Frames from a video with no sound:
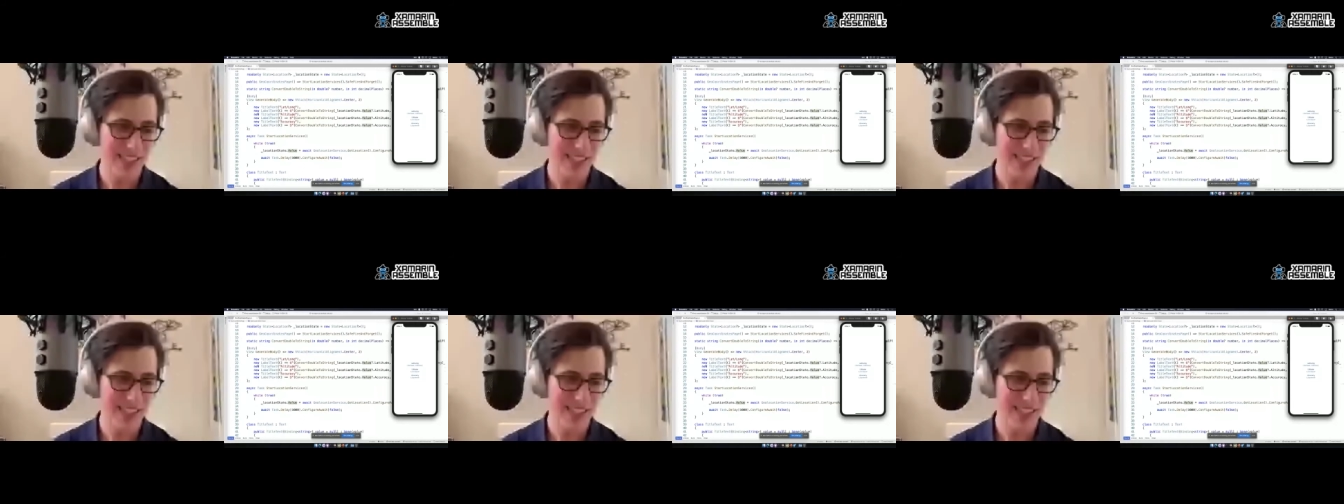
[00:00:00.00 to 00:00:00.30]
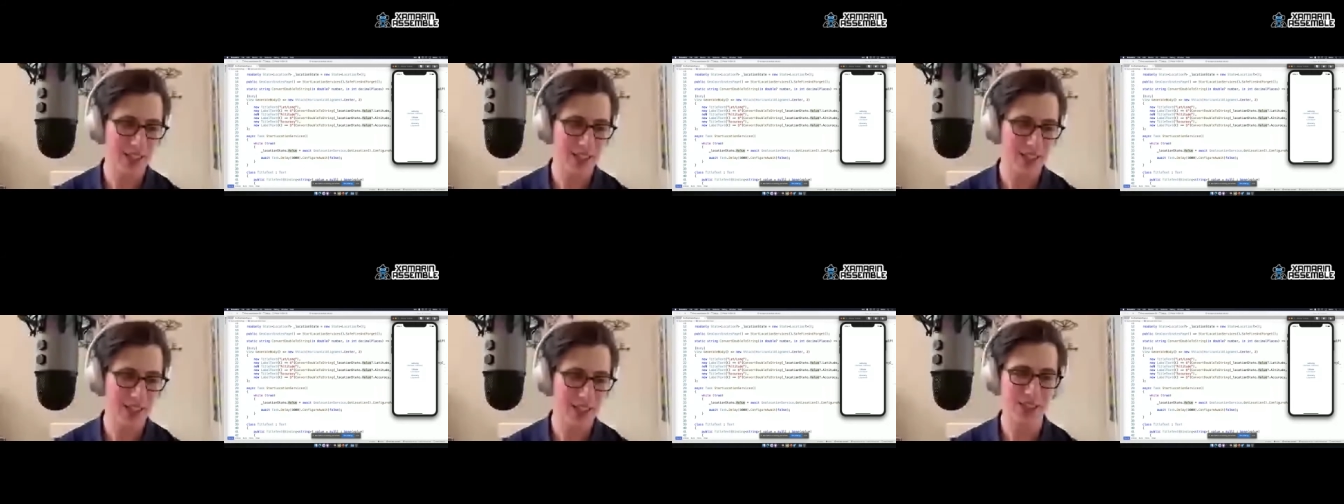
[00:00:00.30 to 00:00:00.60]

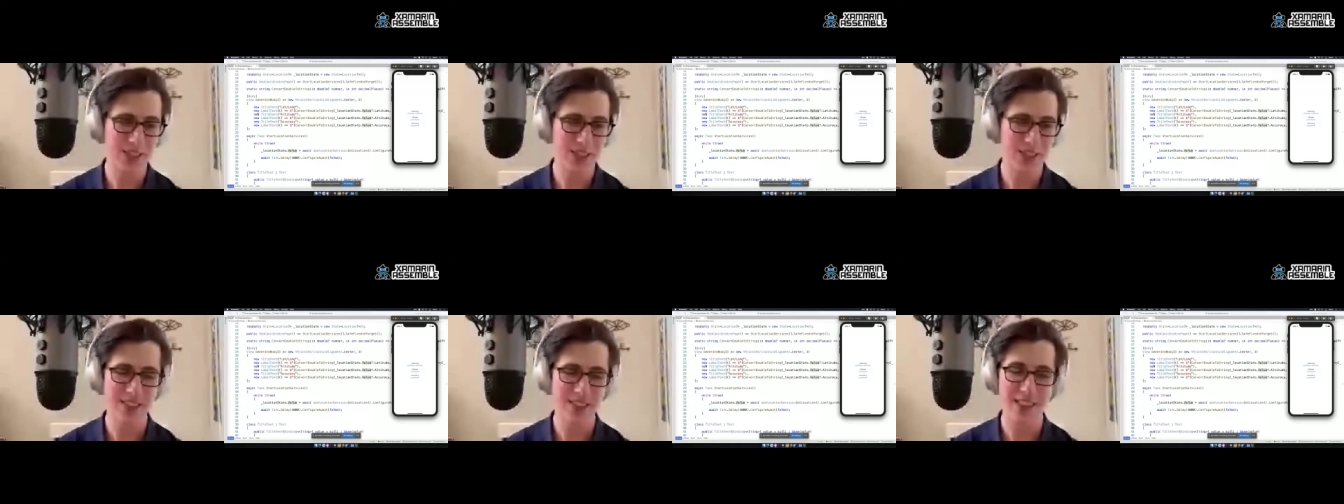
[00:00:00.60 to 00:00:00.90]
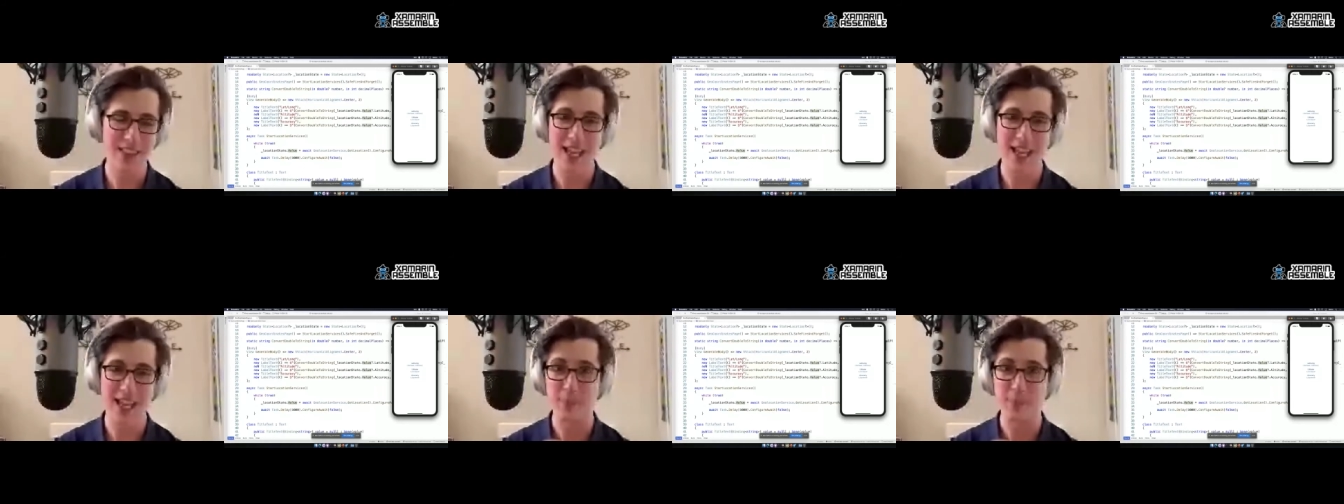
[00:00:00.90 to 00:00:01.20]
he's said
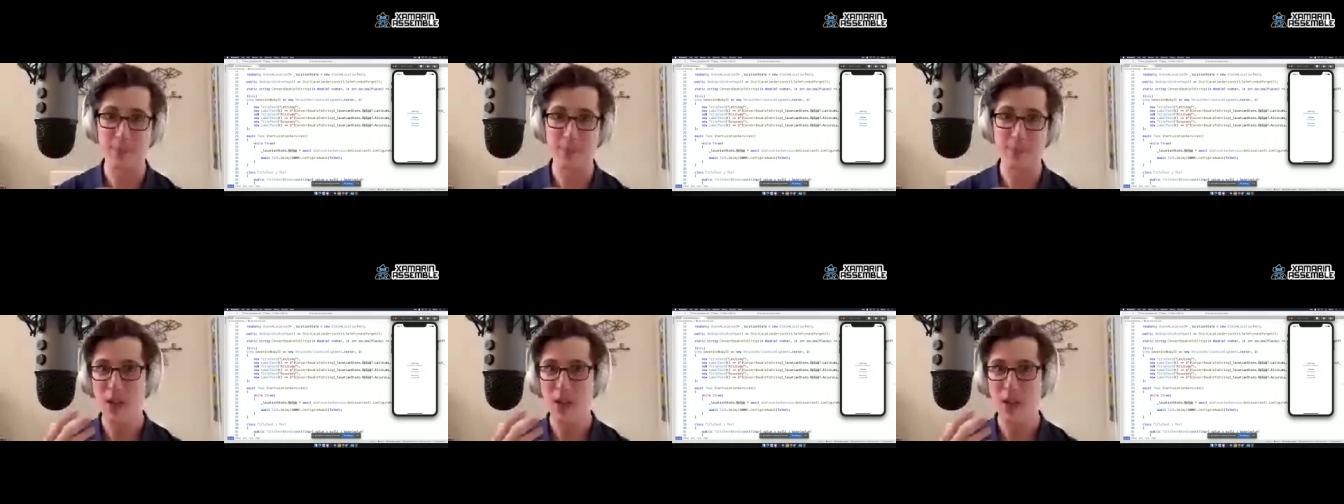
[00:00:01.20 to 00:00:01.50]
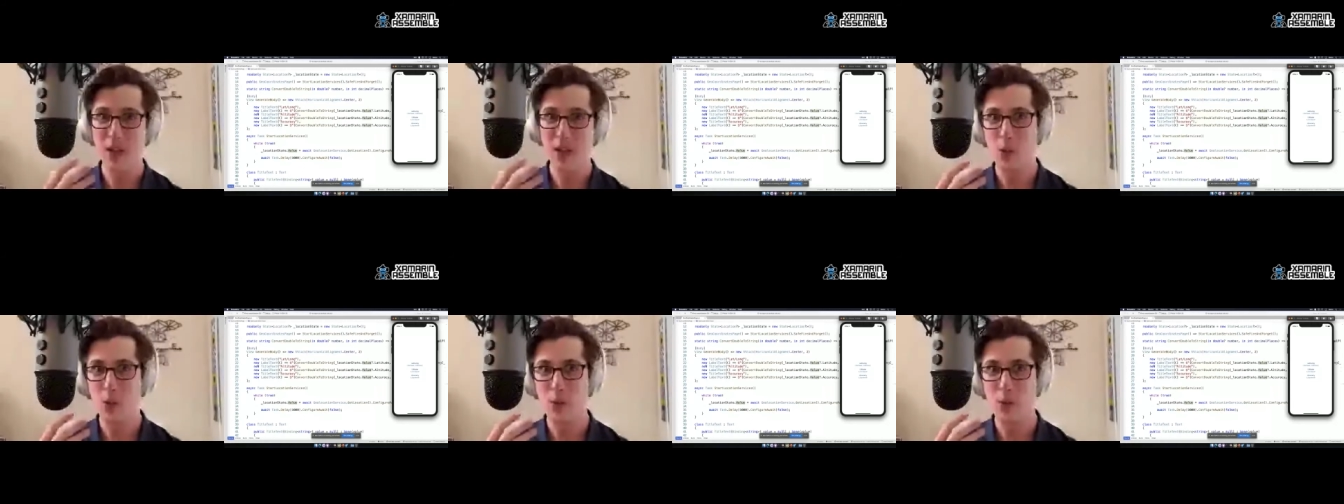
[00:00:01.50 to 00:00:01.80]
that
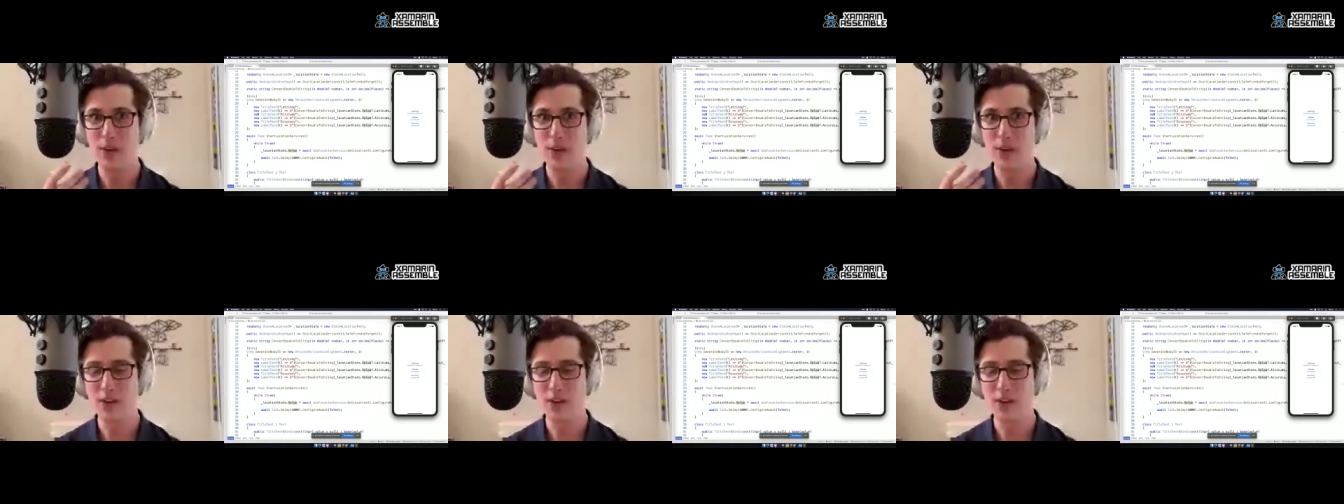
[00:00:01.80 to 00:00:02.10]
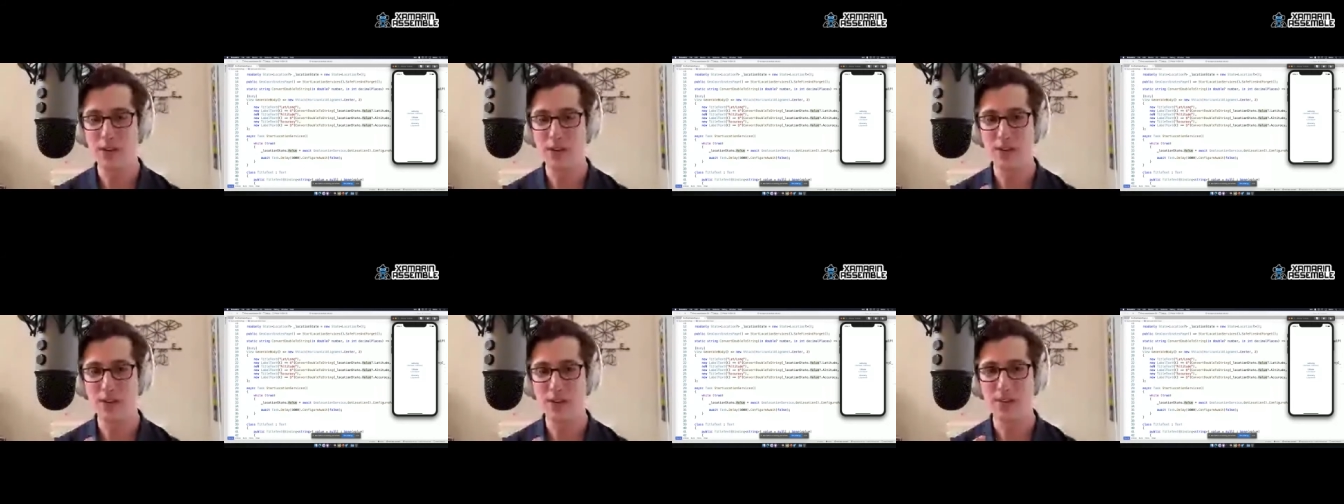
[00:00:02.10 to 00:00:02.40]

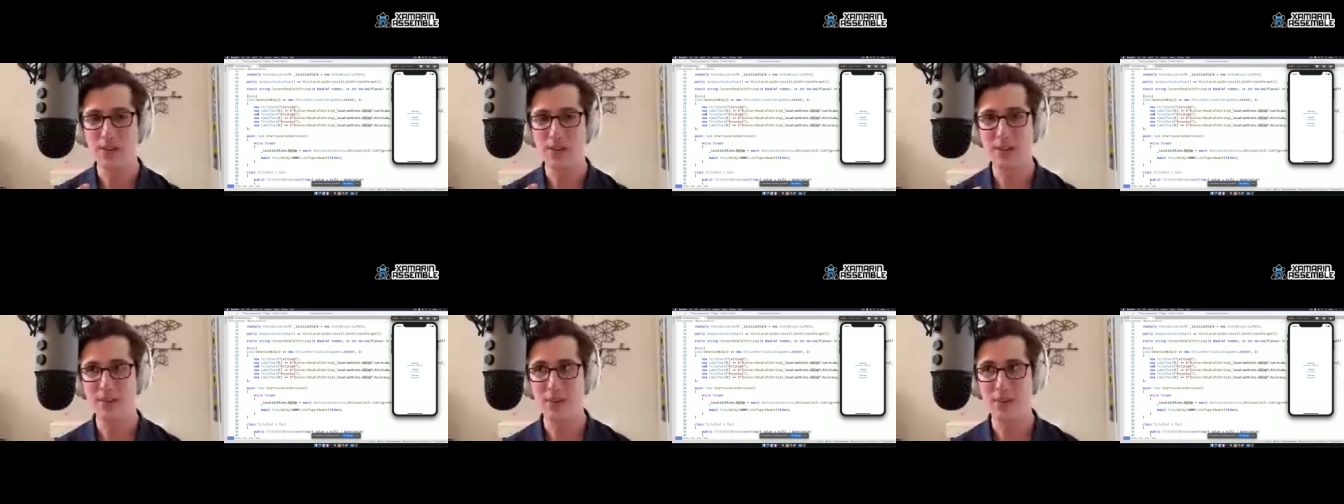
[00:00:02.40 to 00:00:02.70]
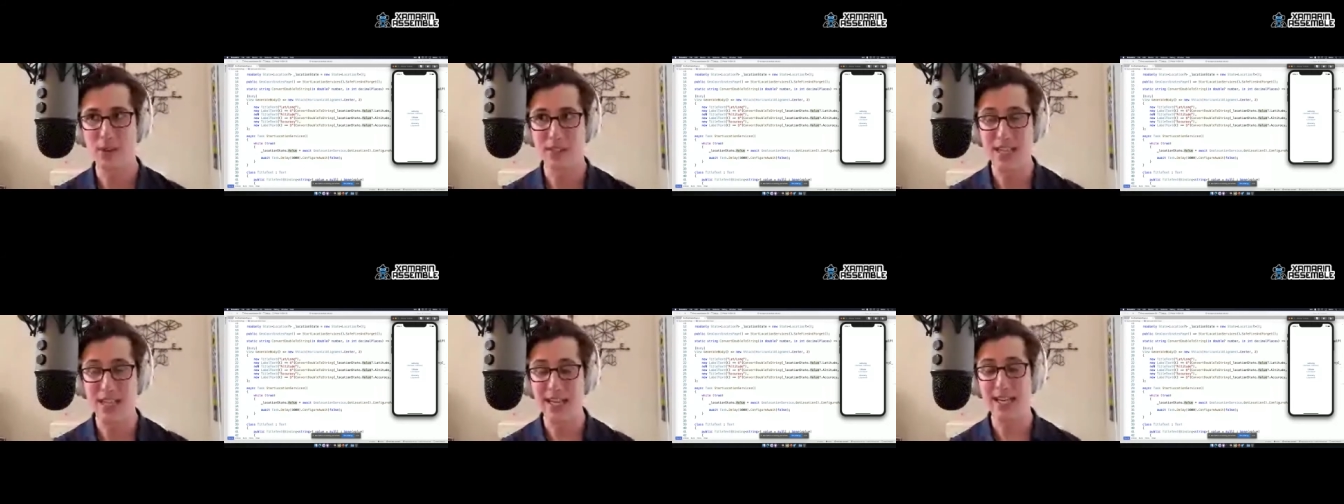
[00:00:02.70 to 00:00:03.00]

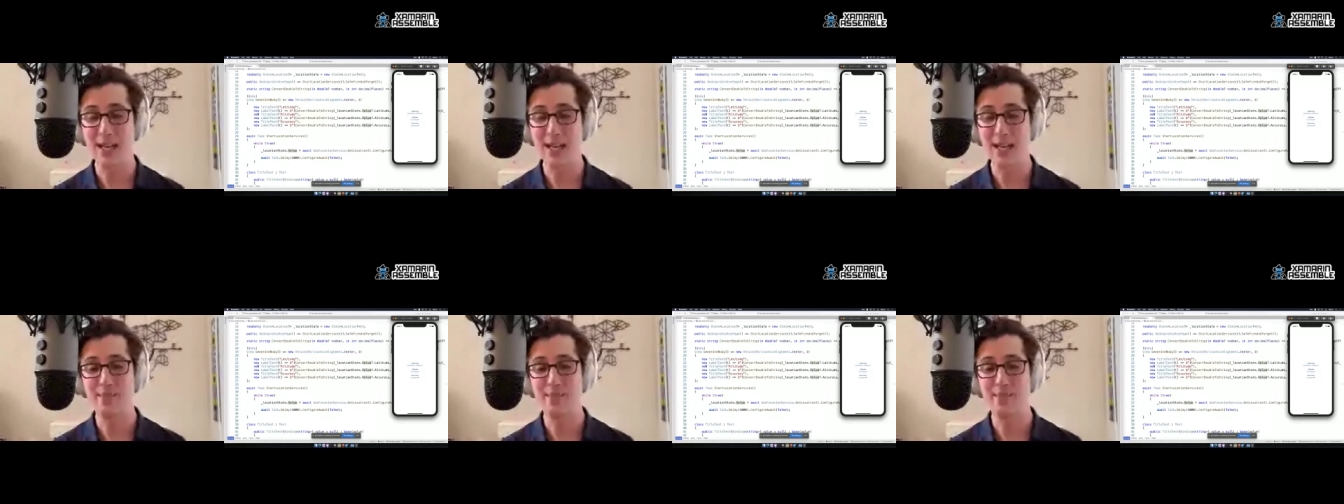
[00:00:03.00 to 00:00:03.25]
.NET